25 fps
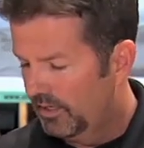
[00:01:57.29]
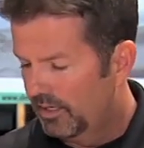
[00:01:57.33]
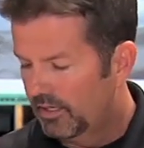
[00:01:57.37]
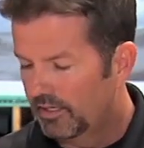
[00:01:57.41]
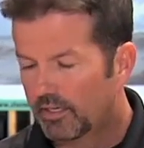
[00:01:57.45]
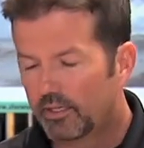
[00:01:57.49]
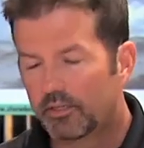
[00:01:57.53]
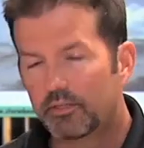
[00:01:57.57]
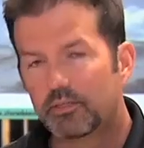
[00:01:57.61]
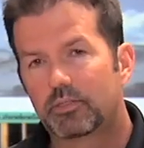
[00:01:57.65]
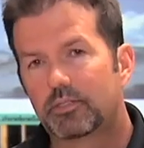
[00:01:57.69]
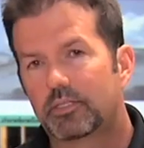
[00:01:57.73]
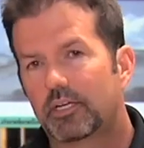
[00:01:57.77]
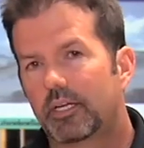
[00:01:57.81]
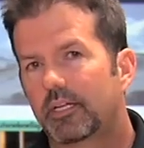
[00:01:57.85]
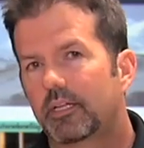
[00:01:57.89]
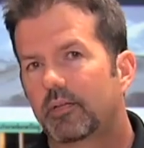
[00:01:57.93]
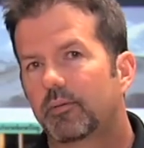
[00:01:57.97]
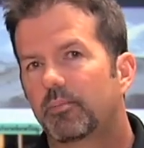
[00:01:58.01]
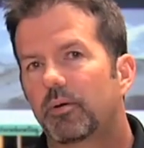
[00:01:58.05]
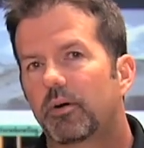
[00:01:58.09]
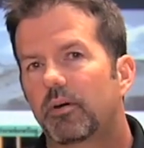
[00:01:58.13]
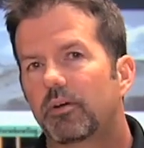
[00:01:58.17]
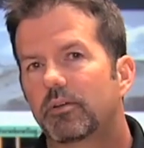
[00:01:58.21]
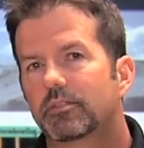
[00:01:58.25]
and understanding
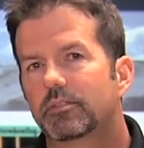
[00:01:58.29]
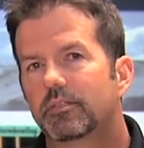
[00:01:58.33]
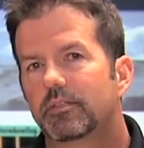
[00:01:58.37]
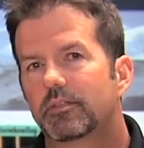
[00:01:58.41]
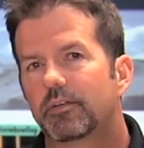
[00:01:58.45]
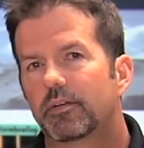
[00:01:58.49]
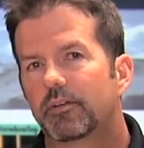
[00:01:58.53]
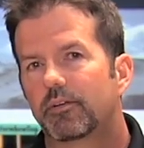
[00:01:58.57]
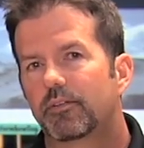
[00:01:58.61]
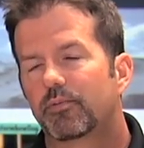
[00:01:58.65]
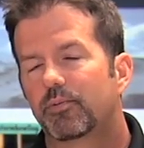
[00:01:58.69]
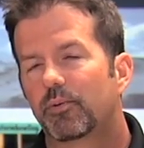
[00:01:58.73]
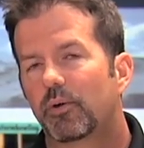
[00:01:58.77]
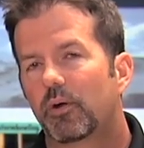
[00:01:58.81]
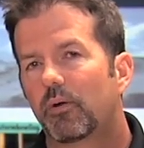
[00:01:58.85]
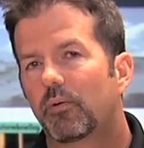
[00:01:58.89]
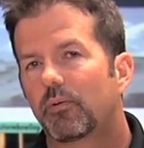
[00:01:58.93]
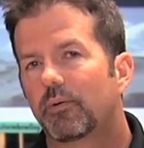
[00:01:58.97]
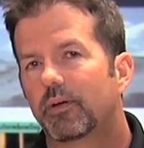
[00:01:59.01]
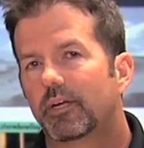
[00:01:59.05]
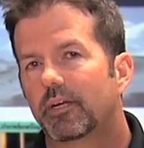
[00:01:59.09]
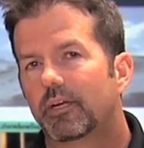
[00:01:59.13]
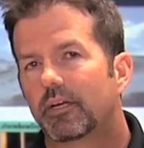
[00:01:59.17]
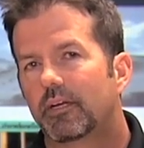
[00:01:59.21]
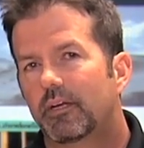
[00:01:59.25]
the balls that they're
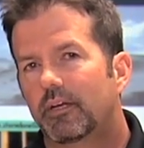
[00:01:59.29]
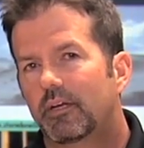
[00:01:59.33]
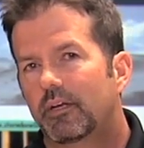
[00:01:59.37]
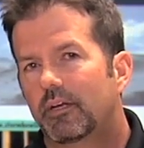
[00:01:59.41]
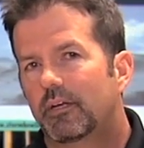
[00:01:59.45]
throwing.